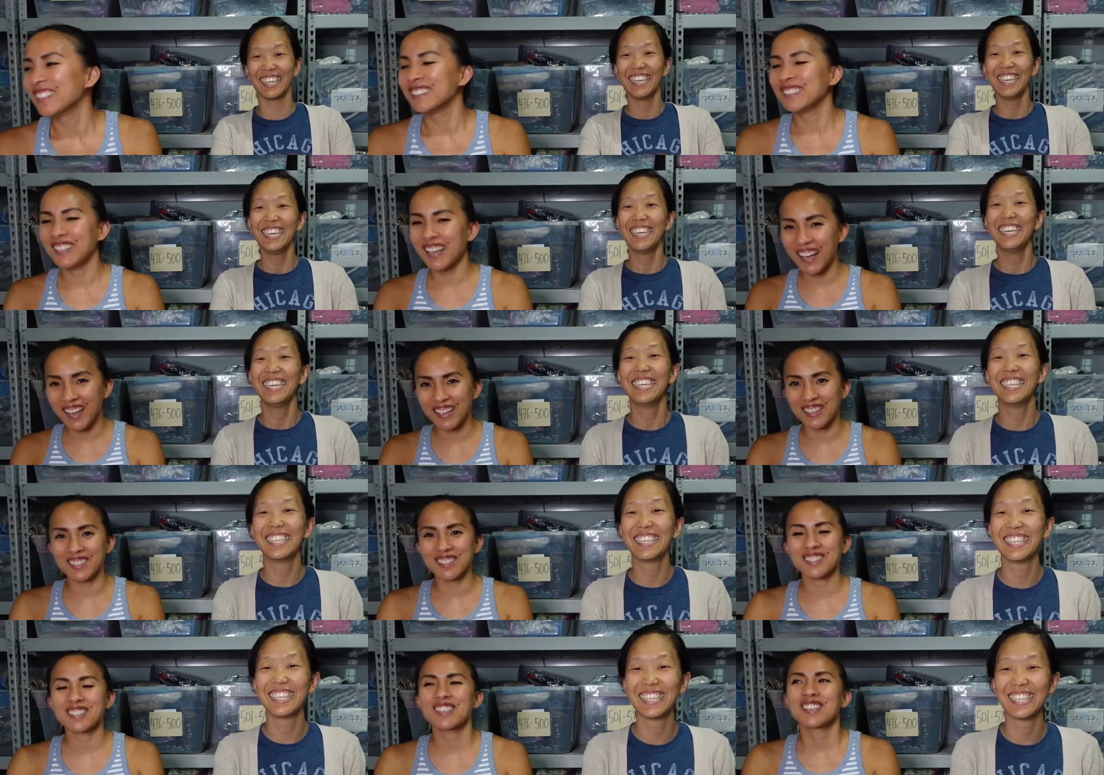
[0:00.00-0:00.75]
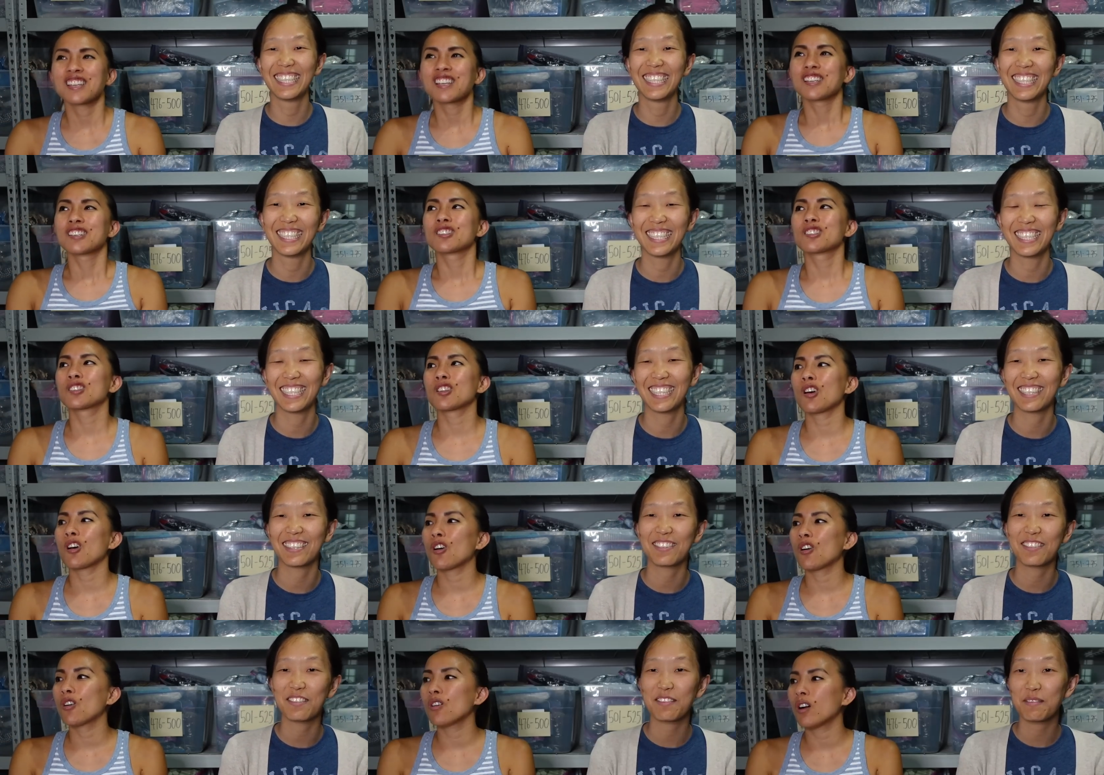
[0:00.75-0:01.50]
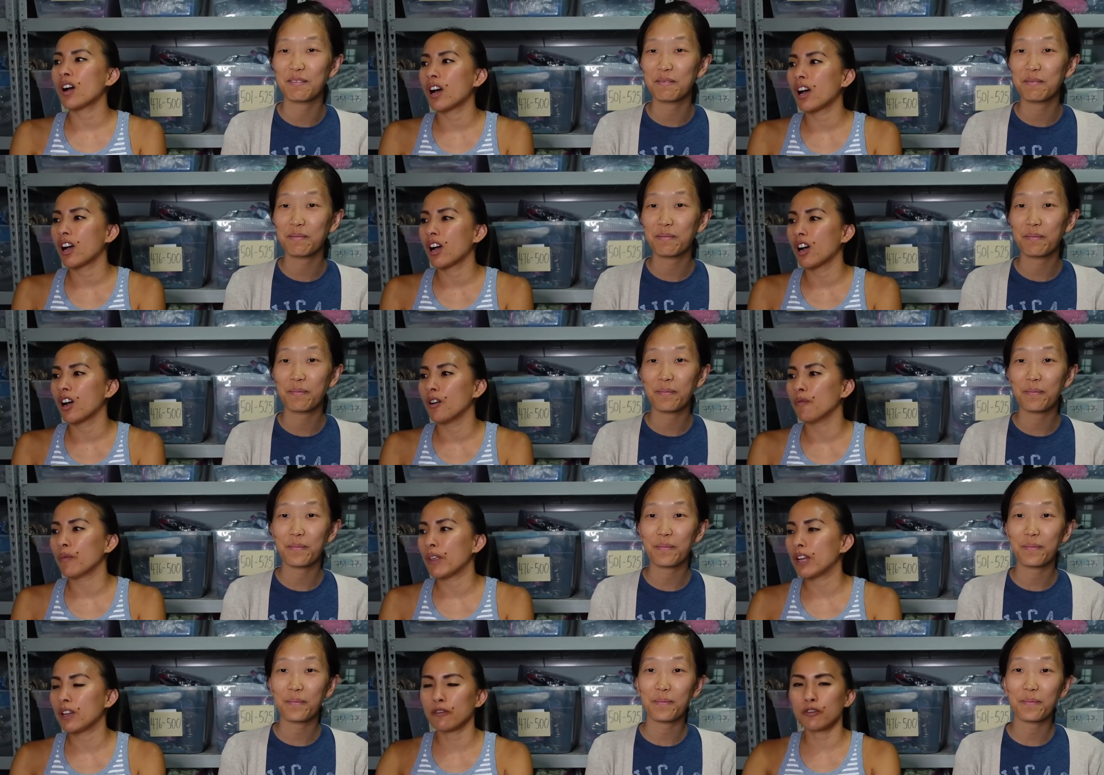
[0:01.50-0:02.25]
Speaker 1: Yes. So,
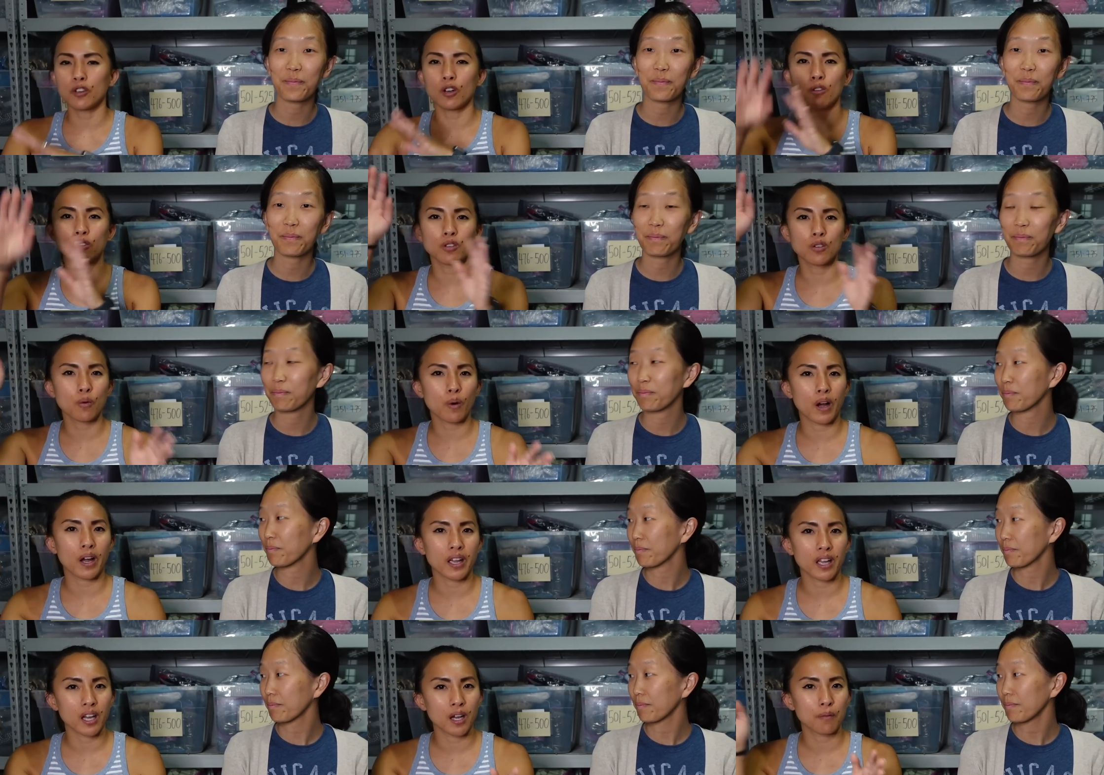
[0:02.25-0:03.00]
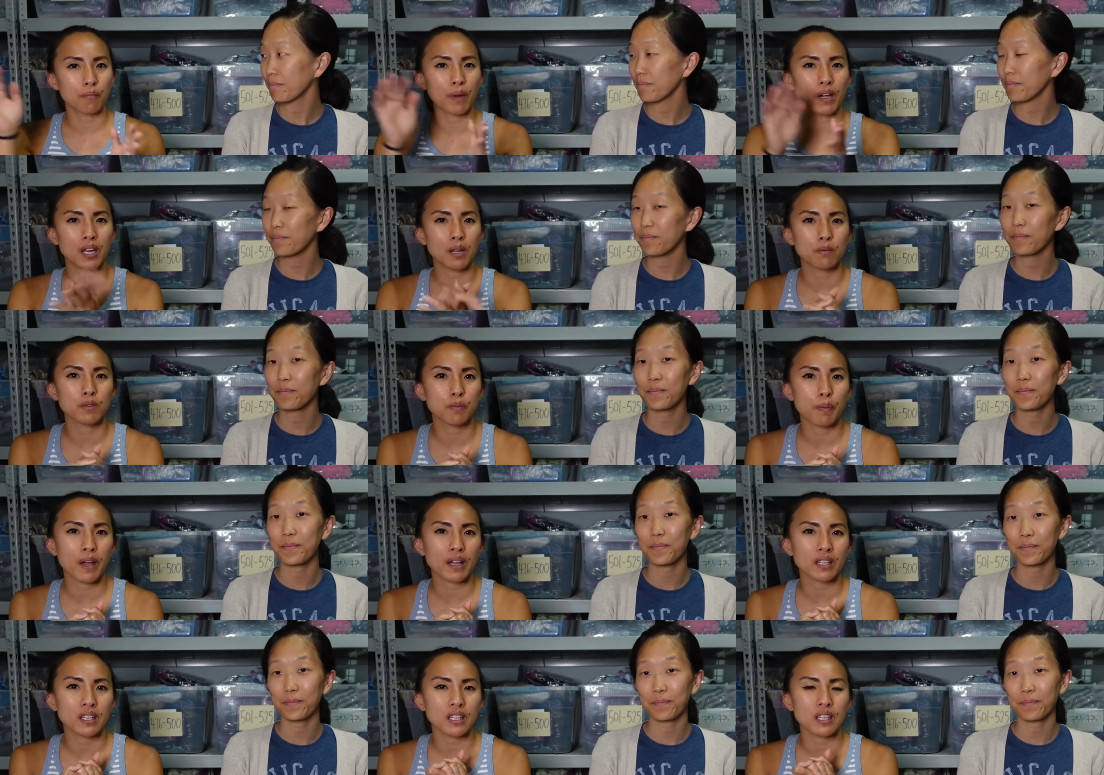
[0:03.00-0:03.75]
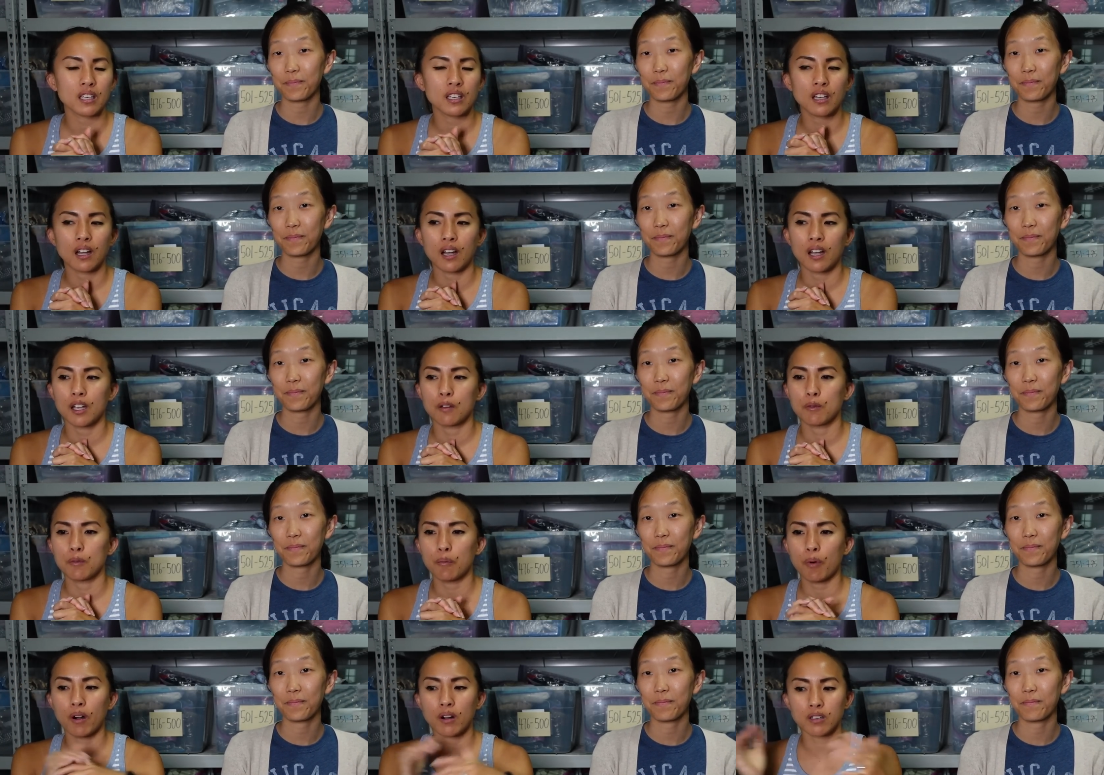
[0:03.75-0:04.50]
um, and if you don't know who I am, my name's Becky. I'm
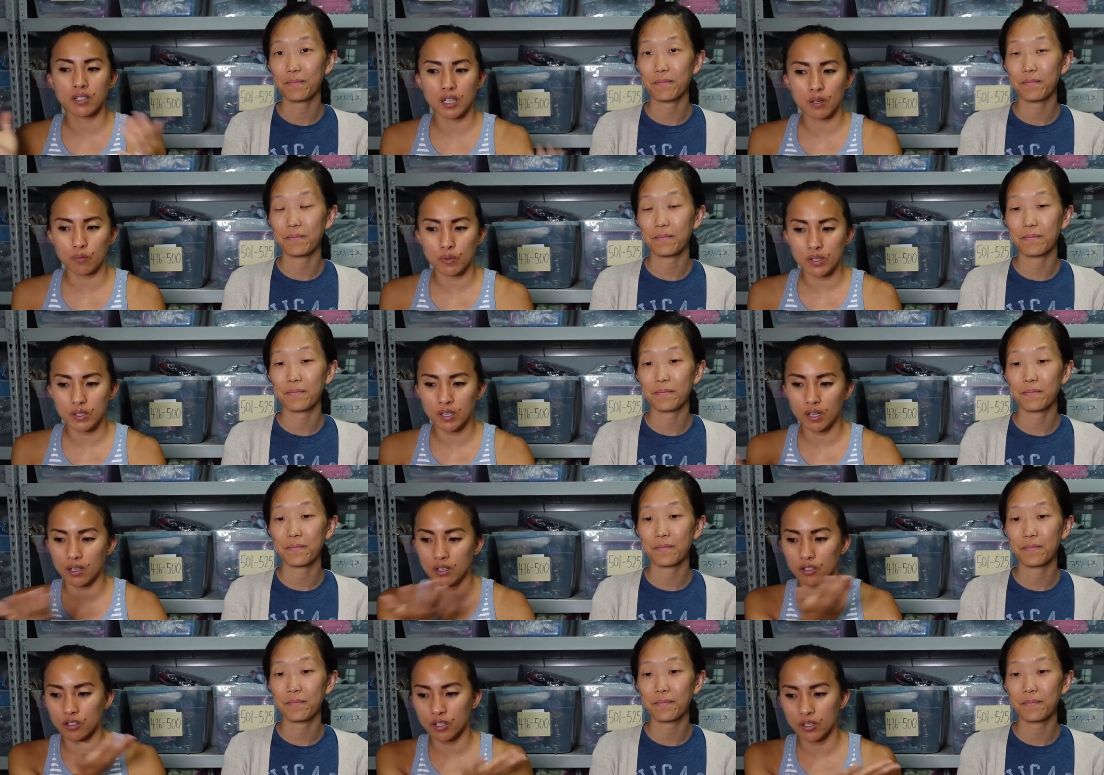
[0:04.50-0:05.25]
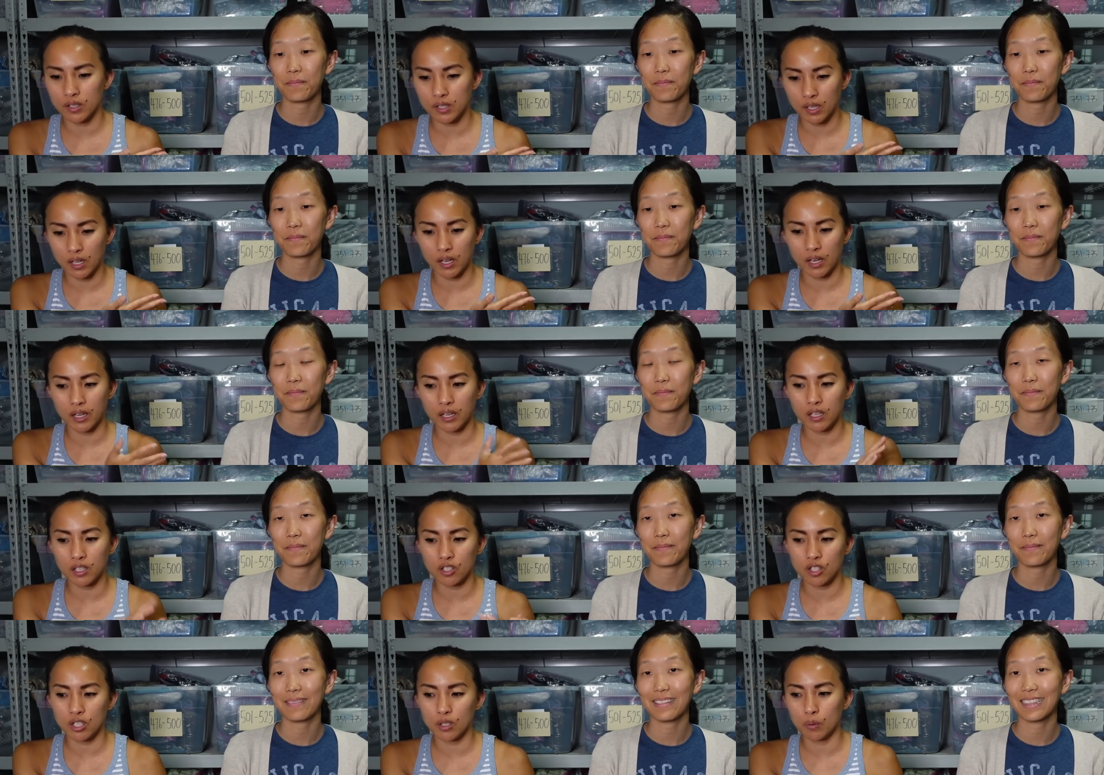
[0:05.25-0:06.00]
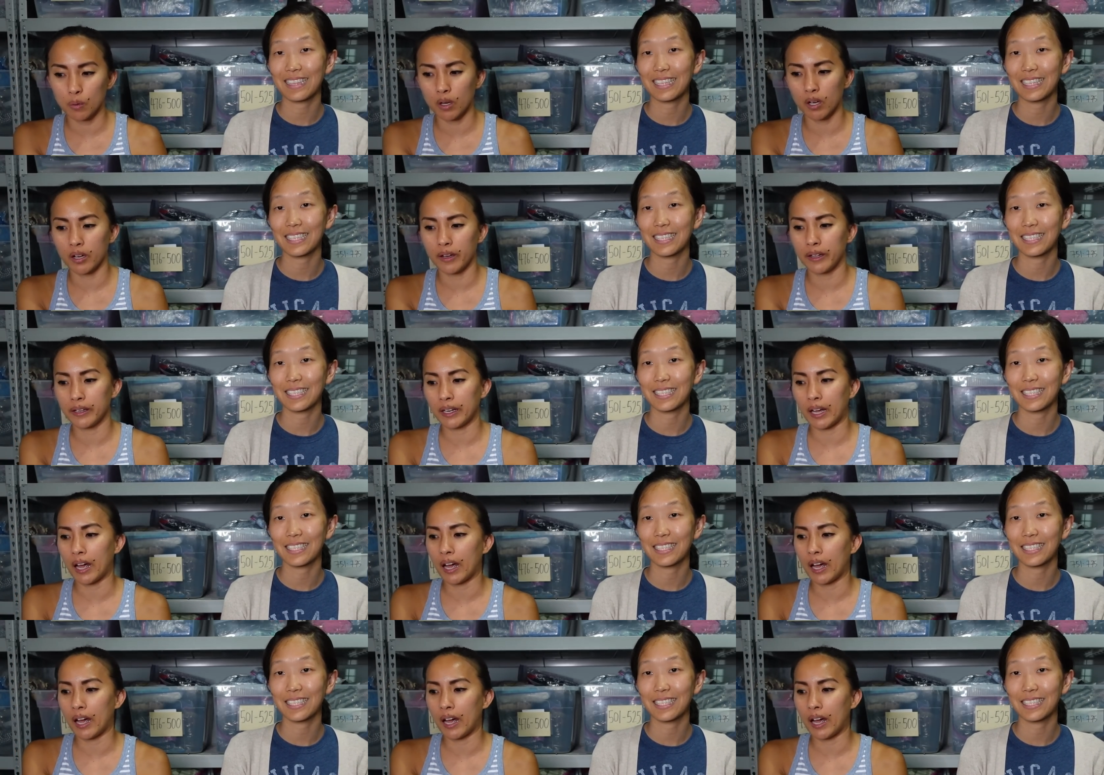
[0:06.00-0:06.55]
a part-time reseller just like Jiwon.